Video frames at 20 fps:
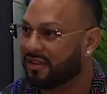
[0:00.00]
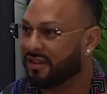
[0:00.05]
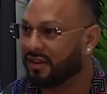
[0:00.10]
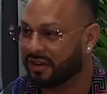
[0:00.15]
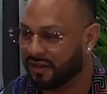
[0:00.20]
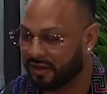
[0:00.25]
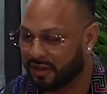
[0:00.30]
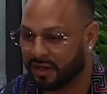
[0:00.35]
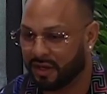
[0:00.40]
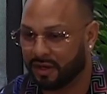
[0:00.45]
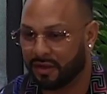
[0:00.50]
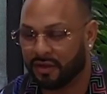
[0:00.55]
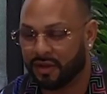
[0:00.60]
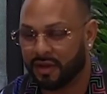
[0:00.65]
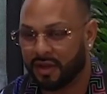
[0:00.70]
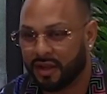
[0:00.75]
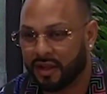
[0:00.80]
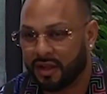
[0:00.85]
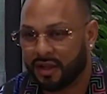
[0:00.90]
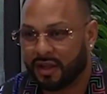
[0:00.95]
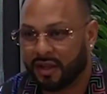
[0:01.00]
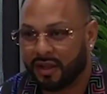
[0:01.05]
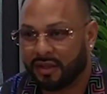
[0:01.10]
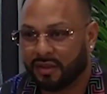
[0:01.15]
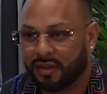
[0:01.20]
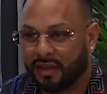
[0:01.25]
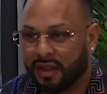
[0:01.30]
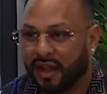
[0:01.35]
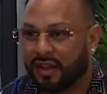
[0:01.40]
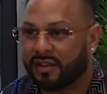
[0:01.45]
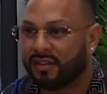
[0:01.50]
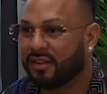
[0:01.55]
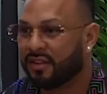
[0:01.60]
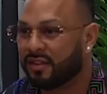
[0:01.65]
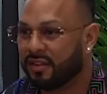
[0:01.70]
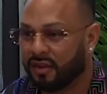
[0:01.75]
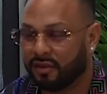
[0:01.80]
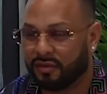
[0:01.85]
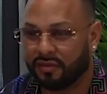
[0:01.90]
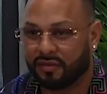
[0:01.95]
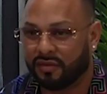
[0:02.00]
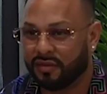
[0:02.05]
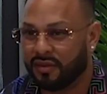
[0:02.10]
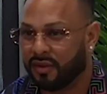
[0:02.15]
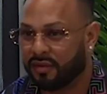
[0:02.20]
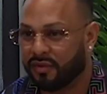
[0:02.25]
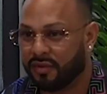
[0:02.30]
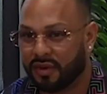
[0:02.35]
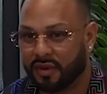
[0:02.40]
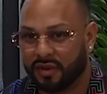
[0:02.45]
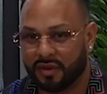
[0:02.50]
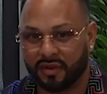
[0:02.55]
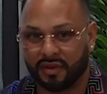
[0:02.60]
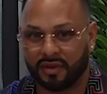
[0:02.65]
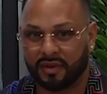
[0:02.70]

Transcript: and you know, so the essence of different